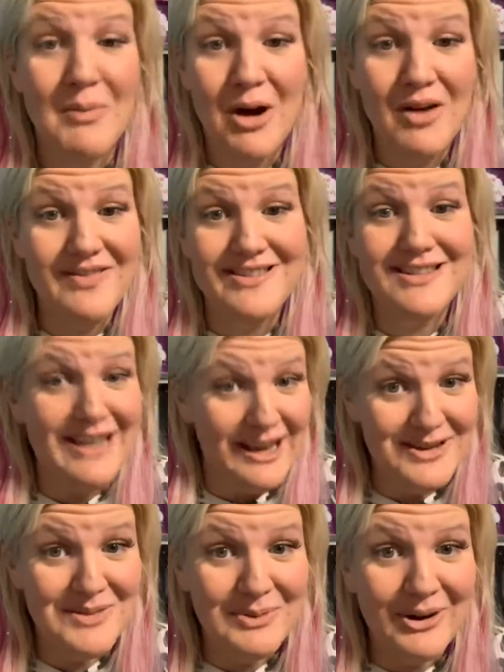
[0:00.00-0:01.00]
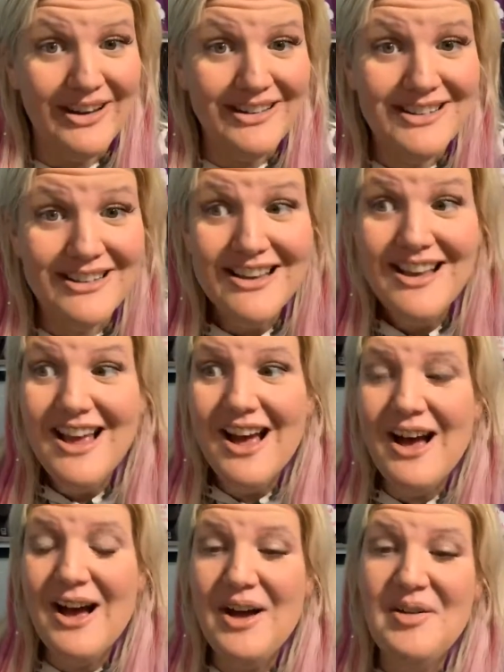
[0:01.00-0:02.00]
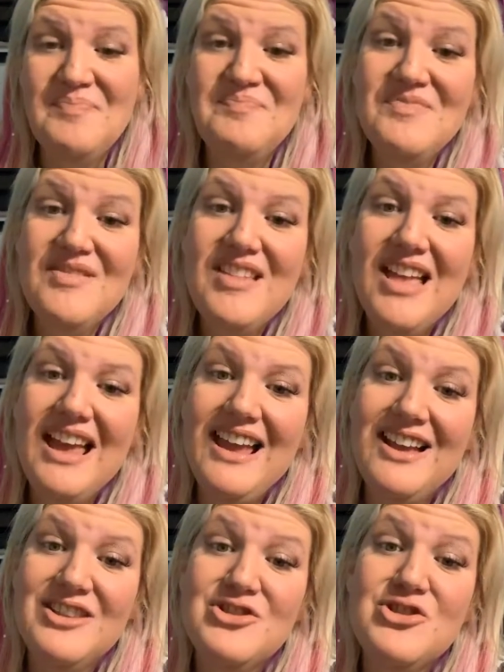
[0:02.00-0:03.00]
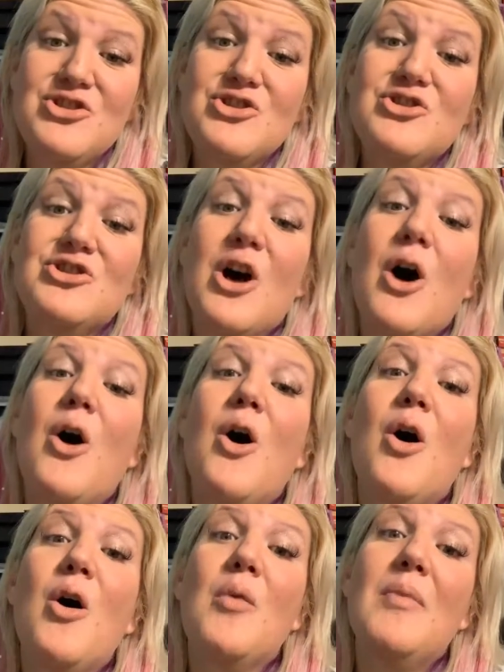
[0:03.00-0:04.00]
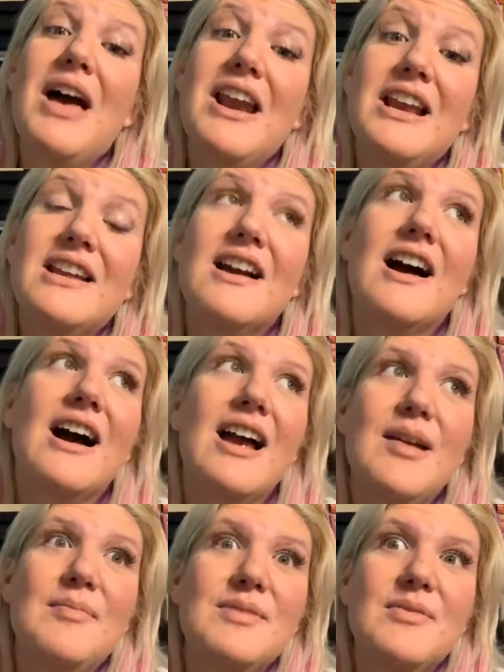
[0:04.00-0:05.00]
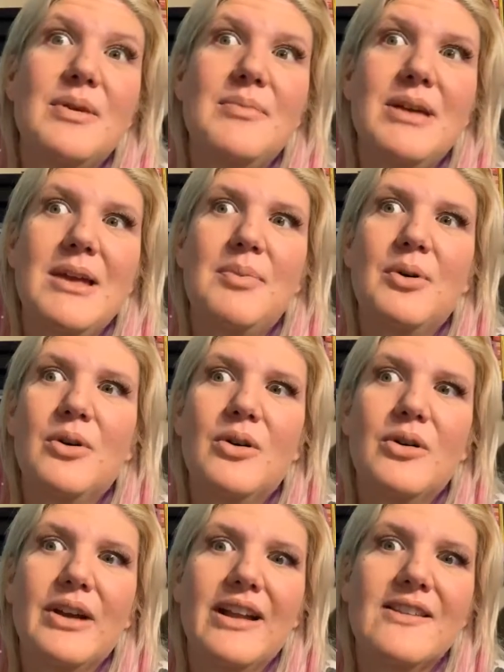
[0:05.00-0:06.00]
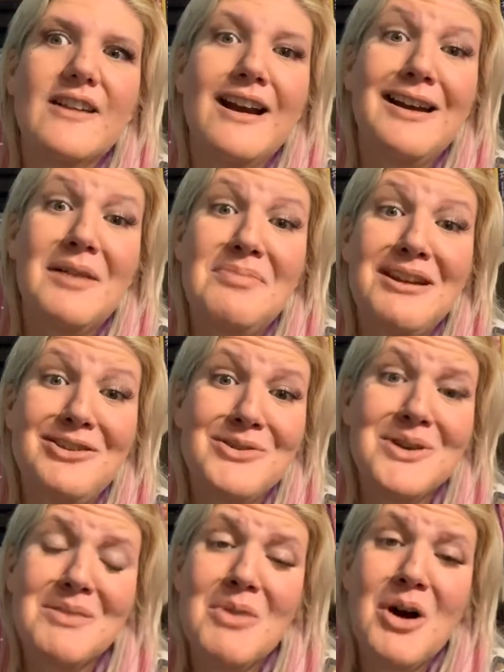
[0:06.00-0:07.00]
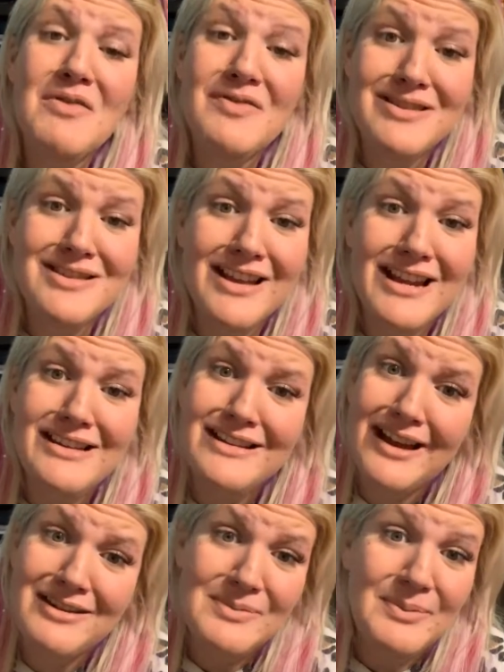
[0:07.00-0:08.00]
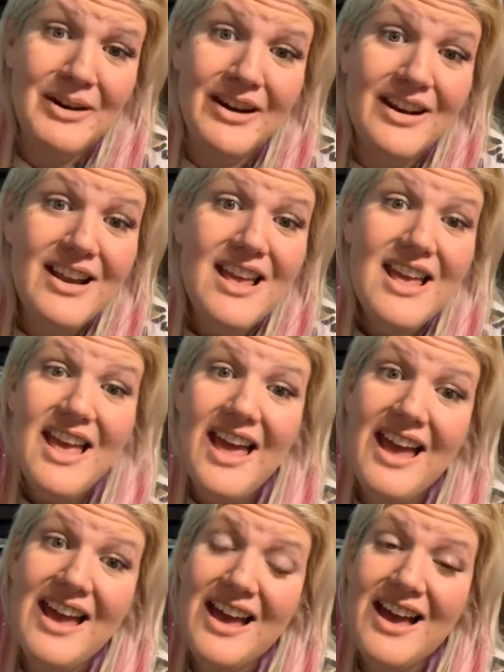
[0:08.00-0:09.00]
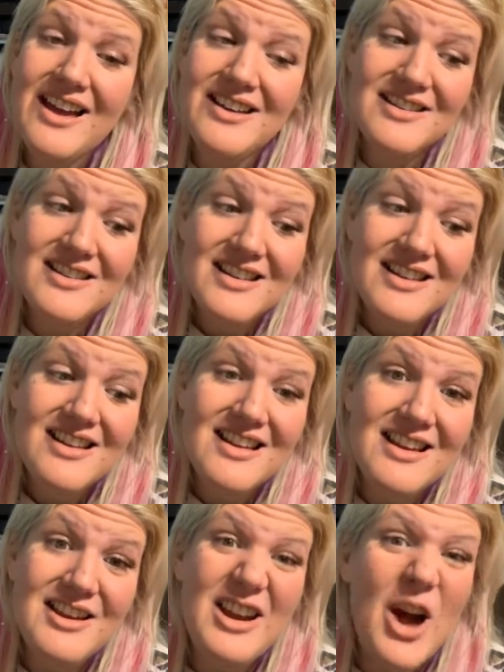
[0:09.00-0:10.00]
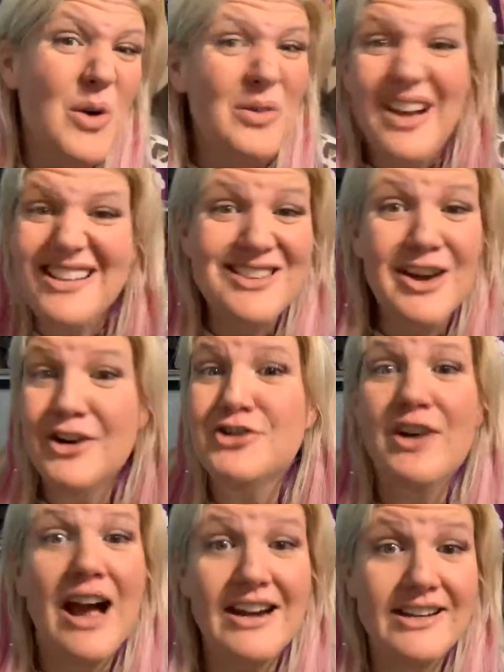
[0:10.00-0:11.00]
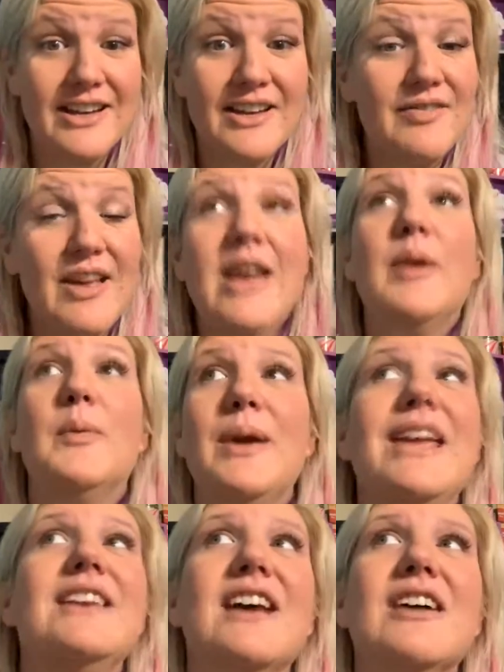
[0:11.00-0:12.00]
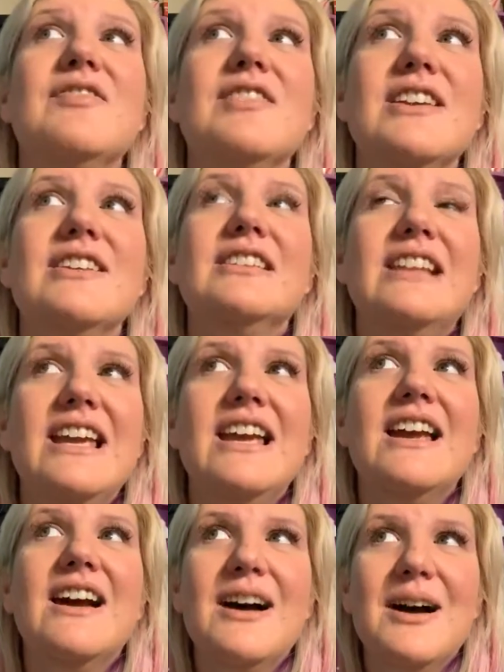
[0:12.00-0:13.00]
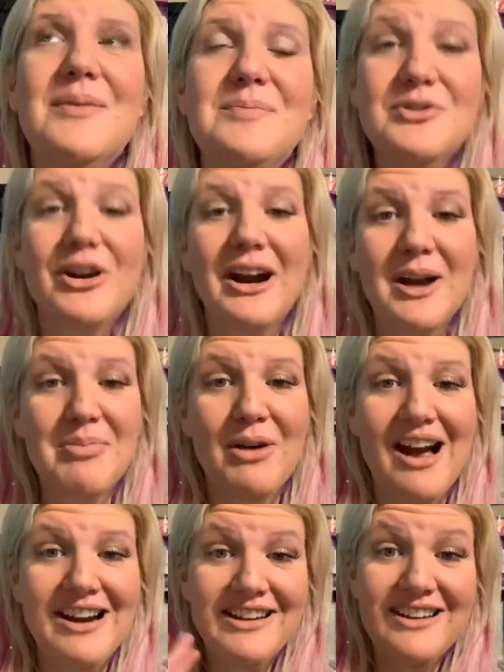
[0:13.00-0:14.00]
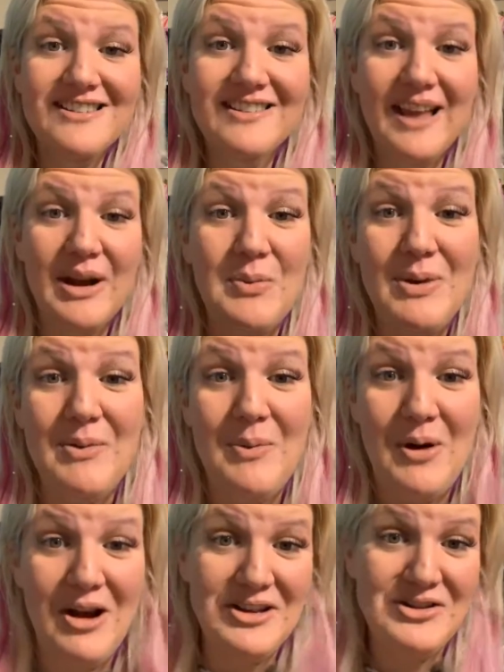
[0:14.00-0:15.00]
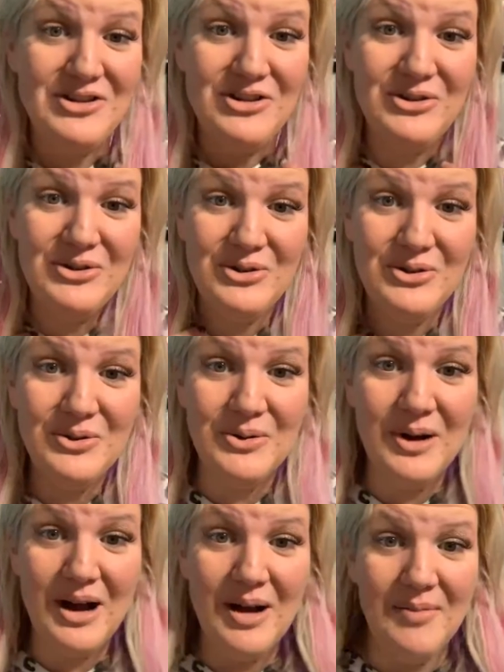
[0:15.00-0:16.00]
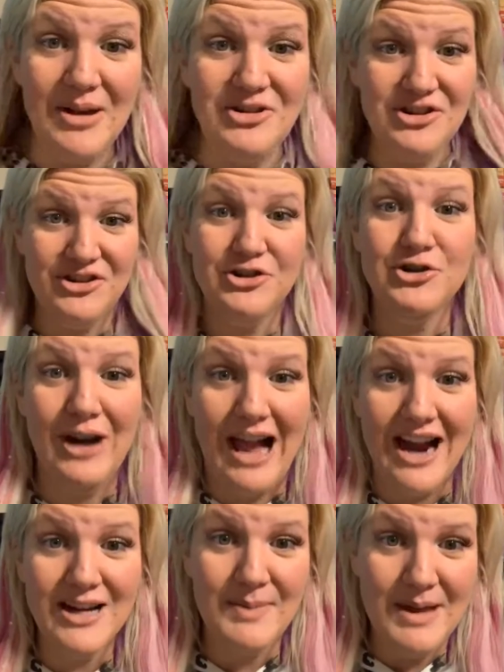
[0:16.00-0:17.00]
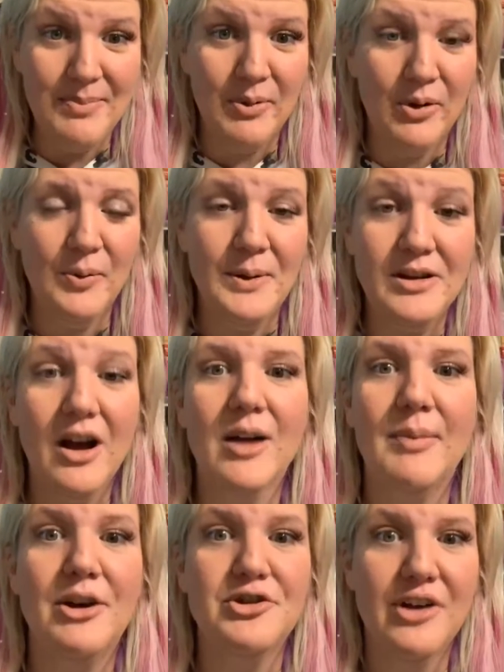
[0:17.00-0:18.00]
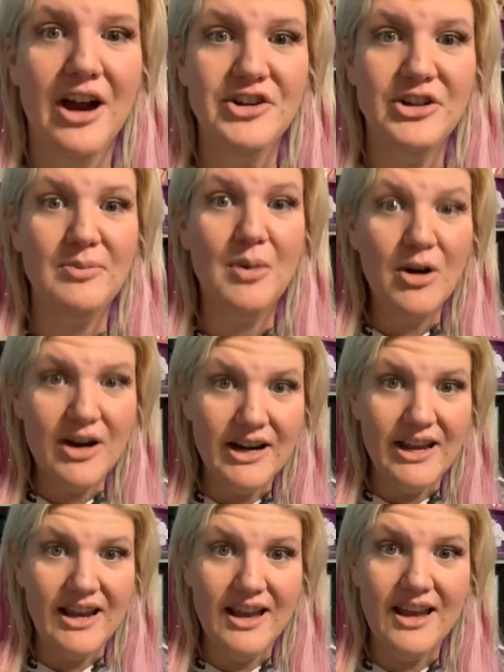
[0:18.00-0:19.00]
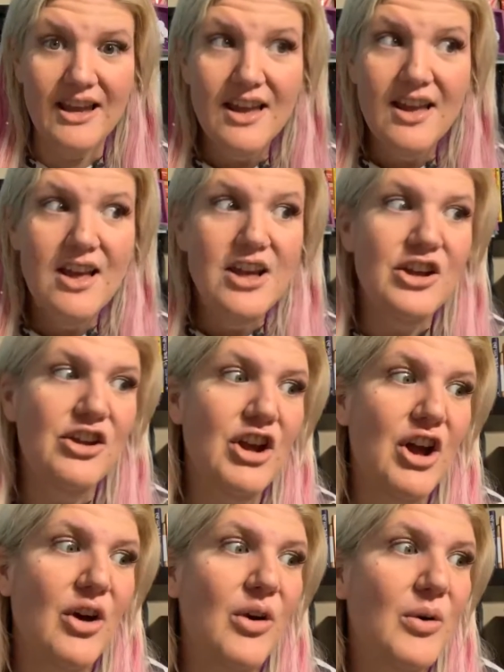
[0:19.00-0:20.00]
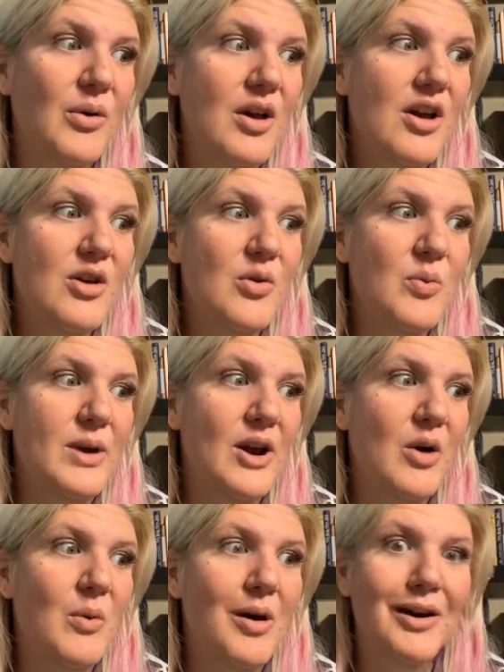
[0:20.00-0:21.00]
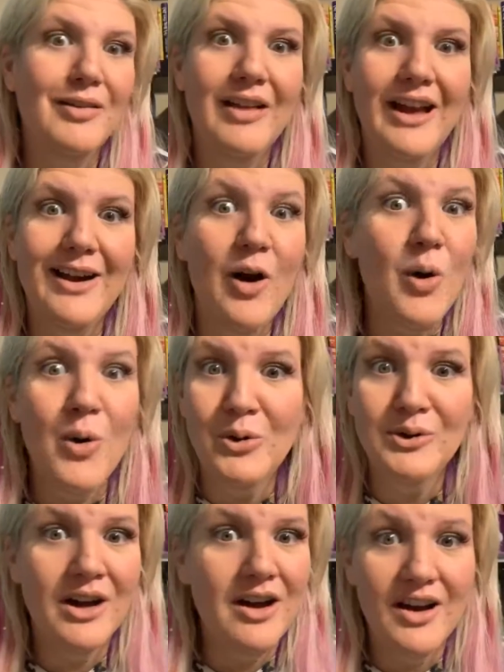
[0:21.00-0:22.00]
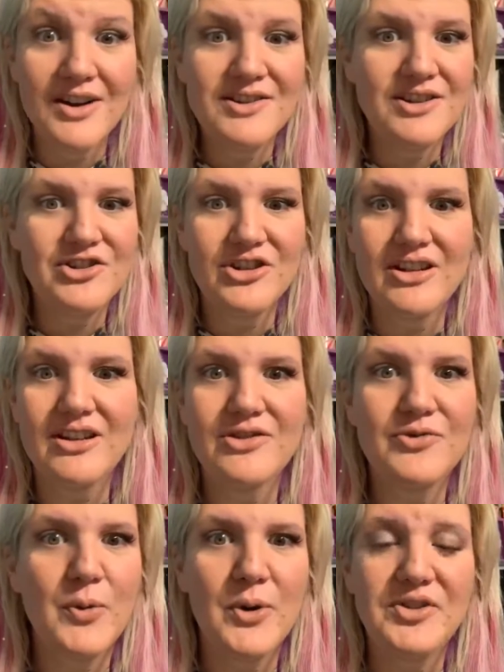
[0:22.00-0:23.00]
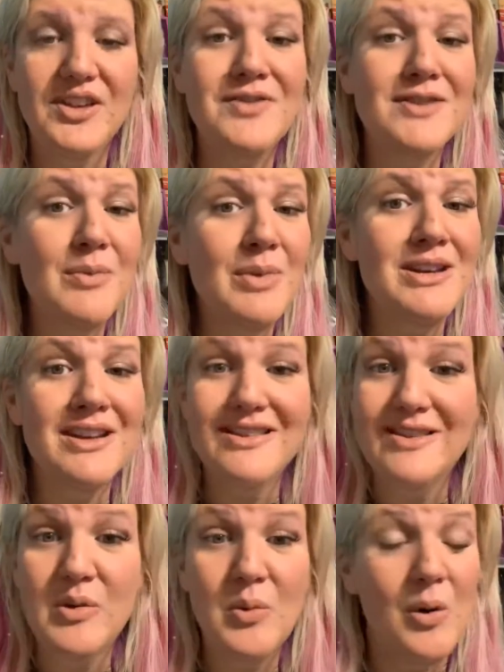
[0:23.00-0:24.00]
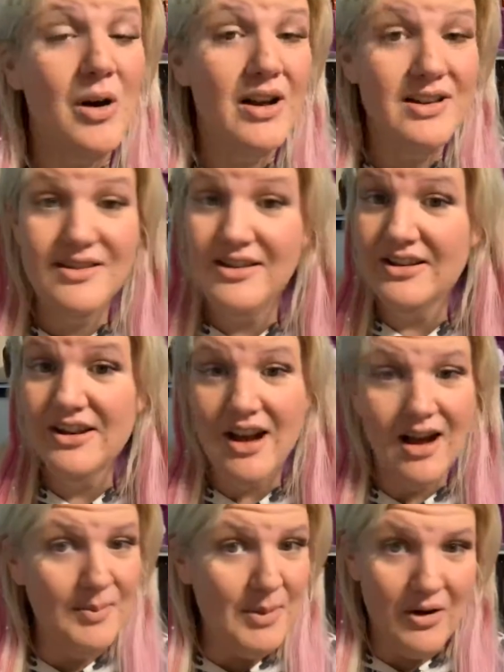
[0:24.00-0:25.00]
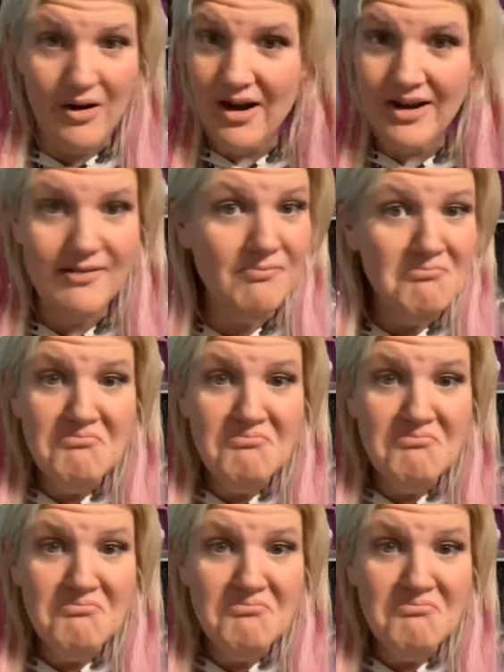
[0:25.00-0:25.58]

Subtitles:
off as desperate. And so many times when people get signed up, they do come off as like desperate. And no, that's not attractive. And we definitely try to practice, like, we want to just attract people. We talk about attraction marketing. You know, we don't want to like hold hostages, force. If someone doesn't want to come on,